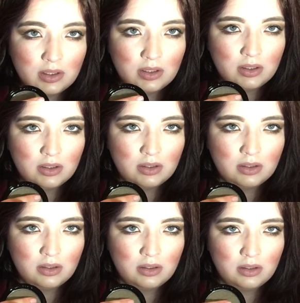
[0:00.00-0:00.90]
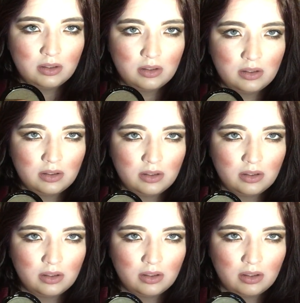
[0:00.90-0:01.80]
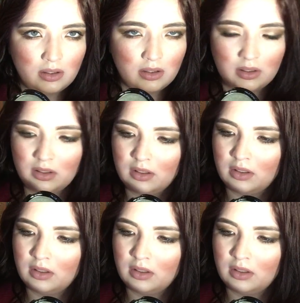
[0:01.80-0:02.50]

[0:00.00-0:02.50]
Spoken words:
(silence)